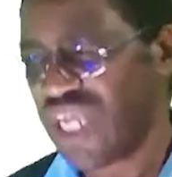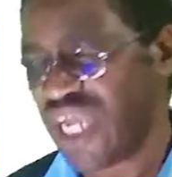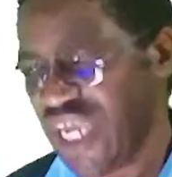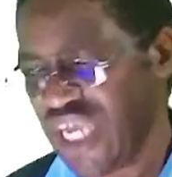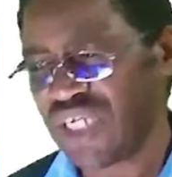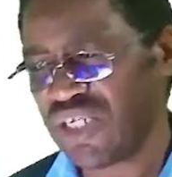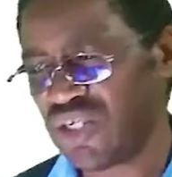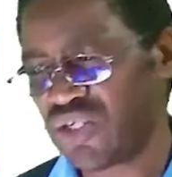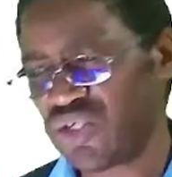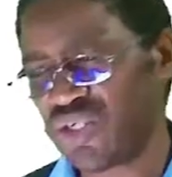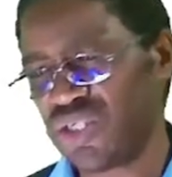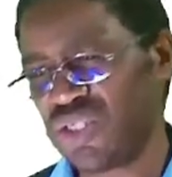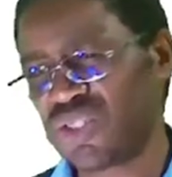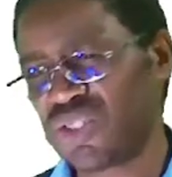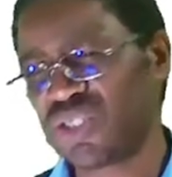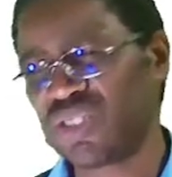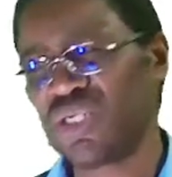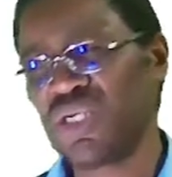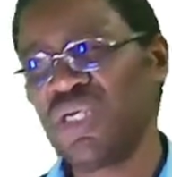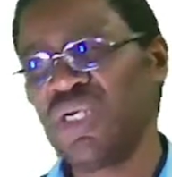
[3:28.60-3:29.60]

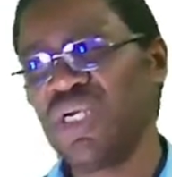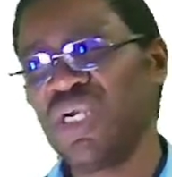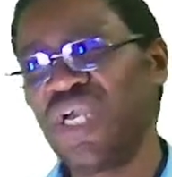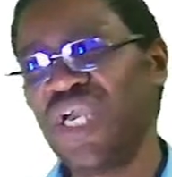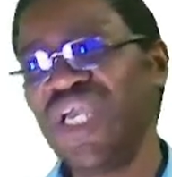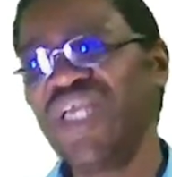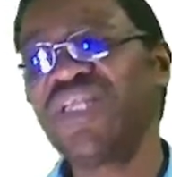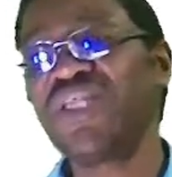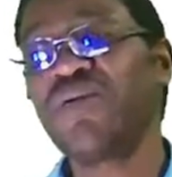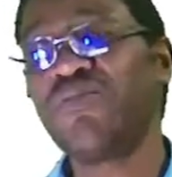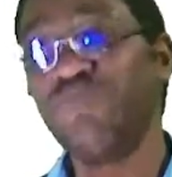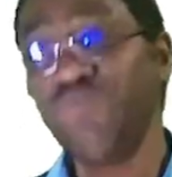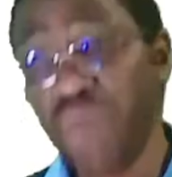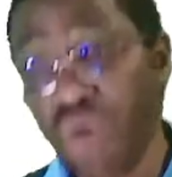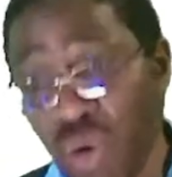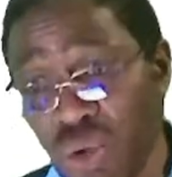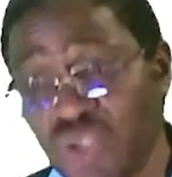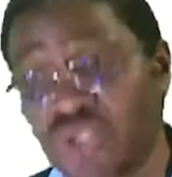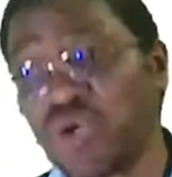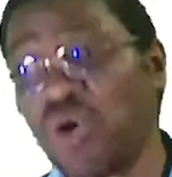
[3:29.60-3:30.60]
entries in the
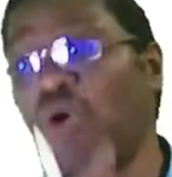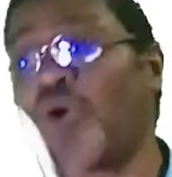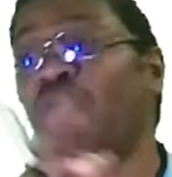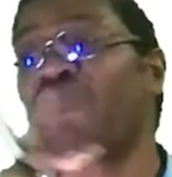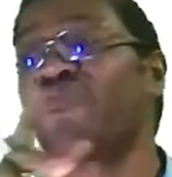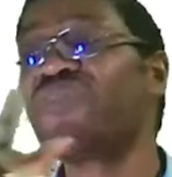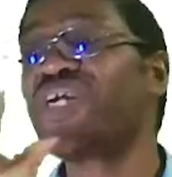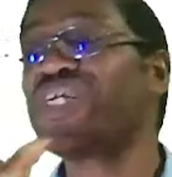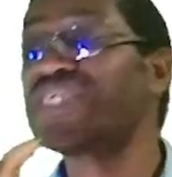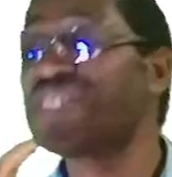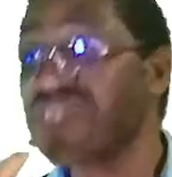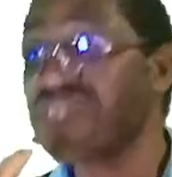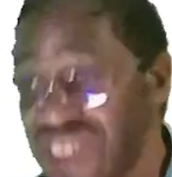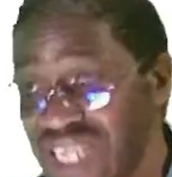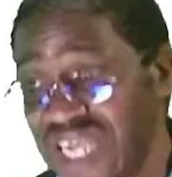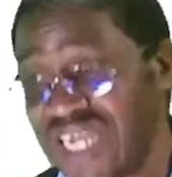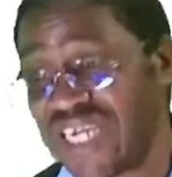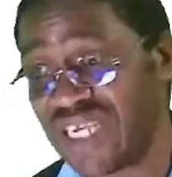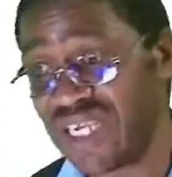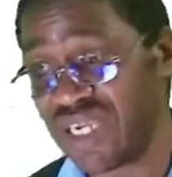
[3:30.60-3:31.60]
books of the
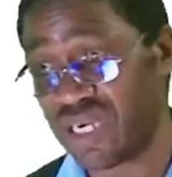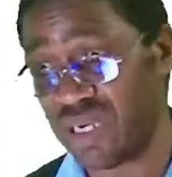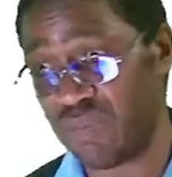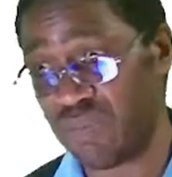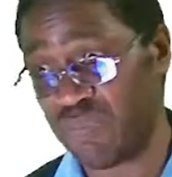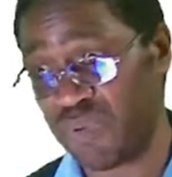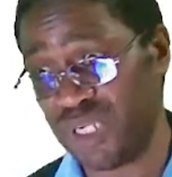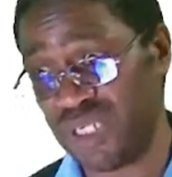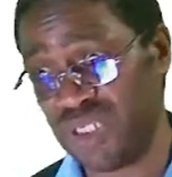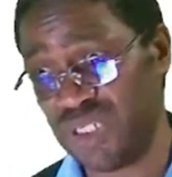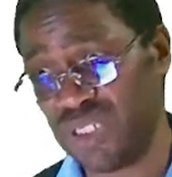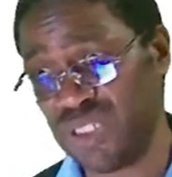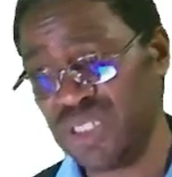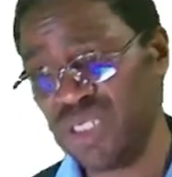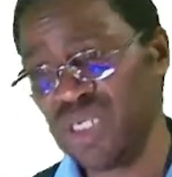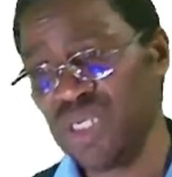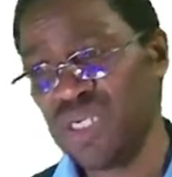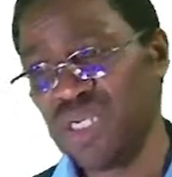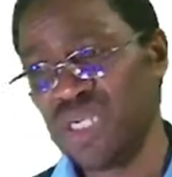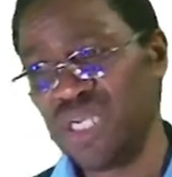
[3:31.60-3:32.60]
selling company.
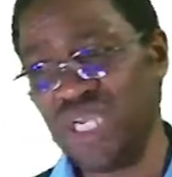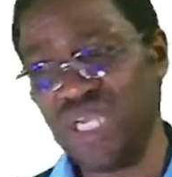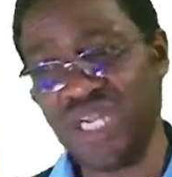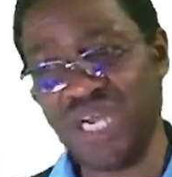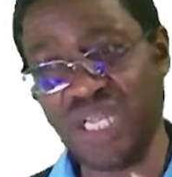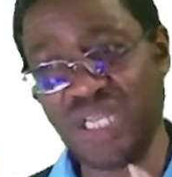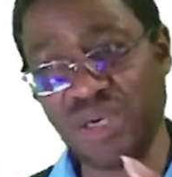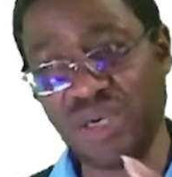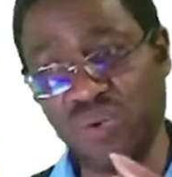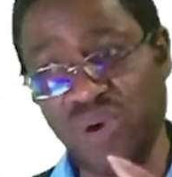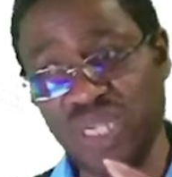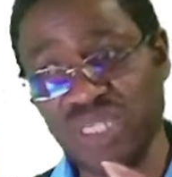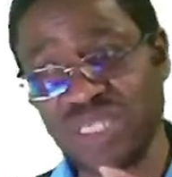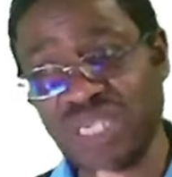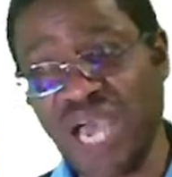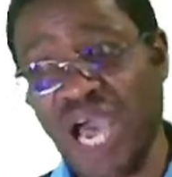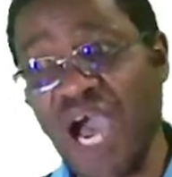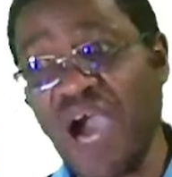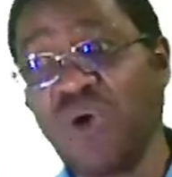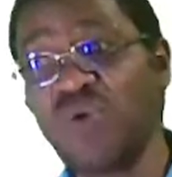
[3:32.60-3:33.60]
In other words,
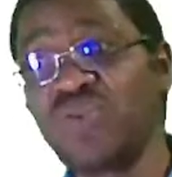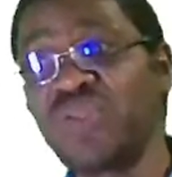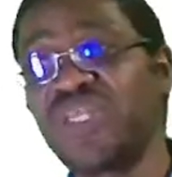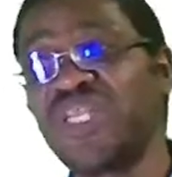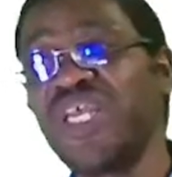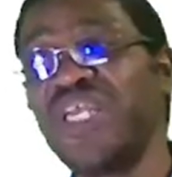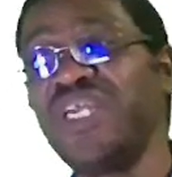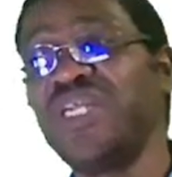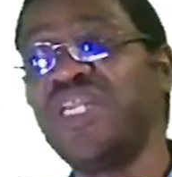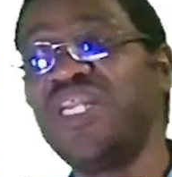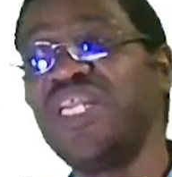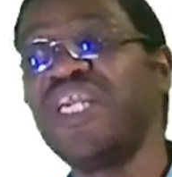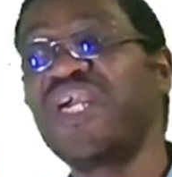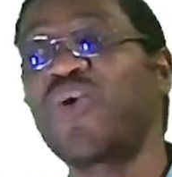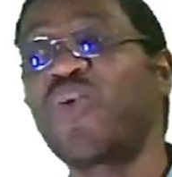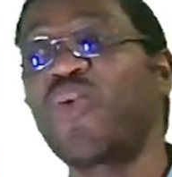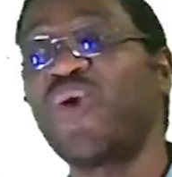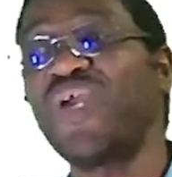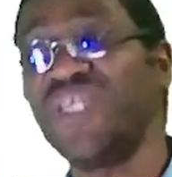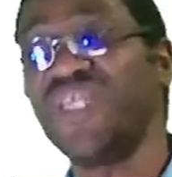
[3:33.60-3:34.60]
how they
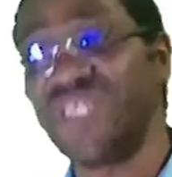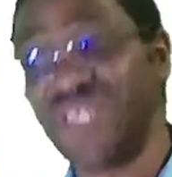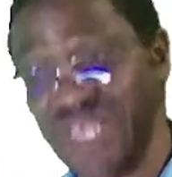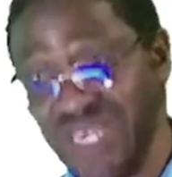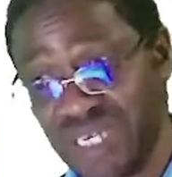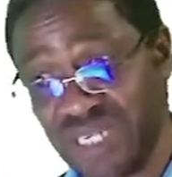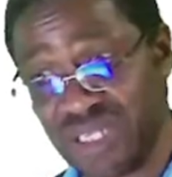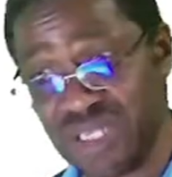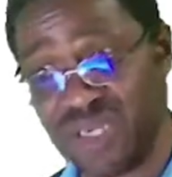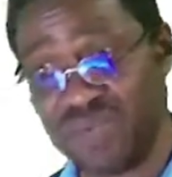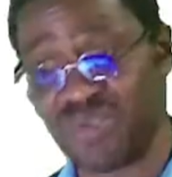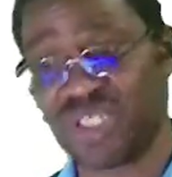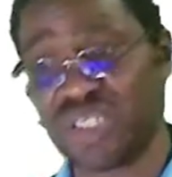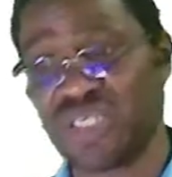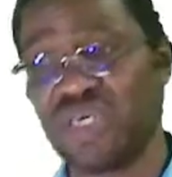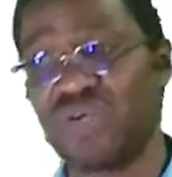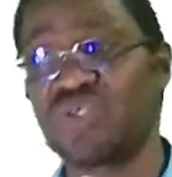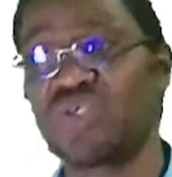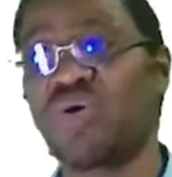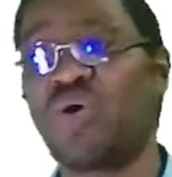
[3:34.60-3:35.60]
liquidate
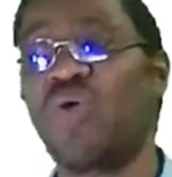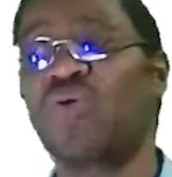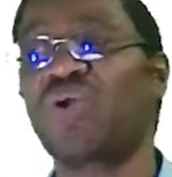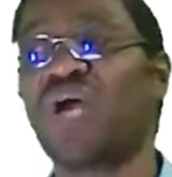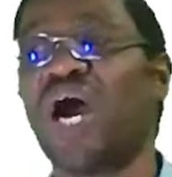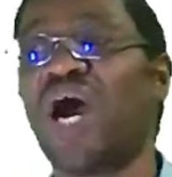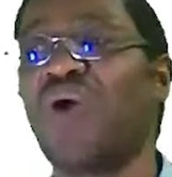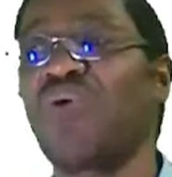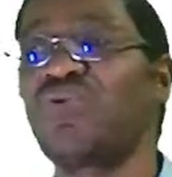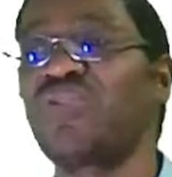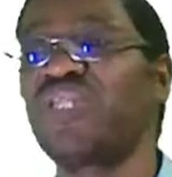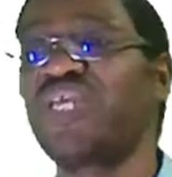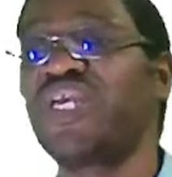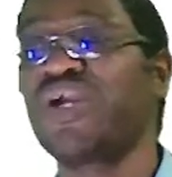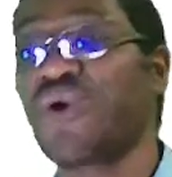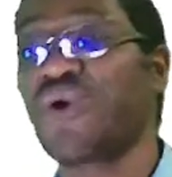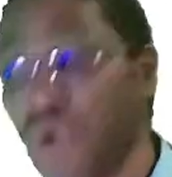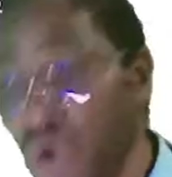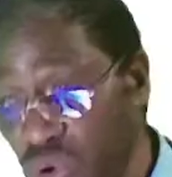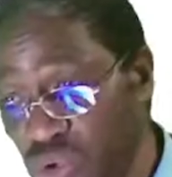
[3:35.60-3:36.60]
themselves or how they
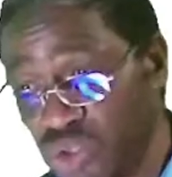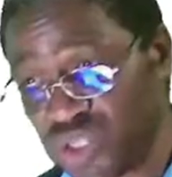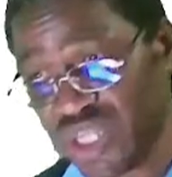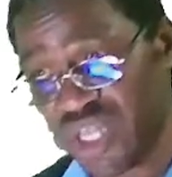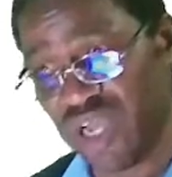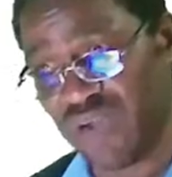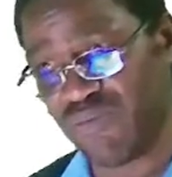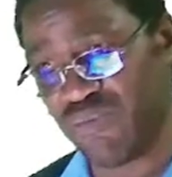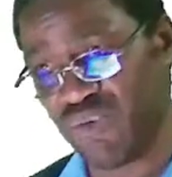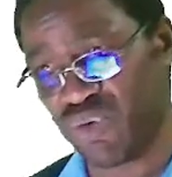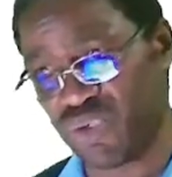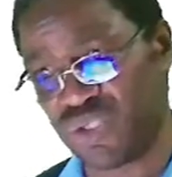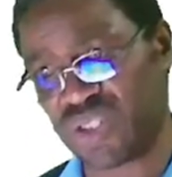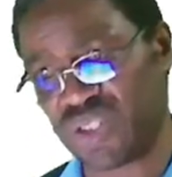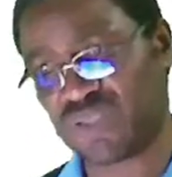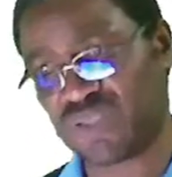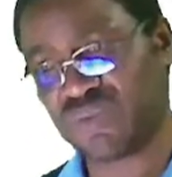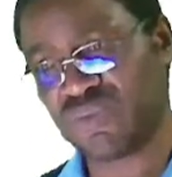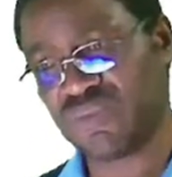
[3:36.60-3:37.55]
close their books.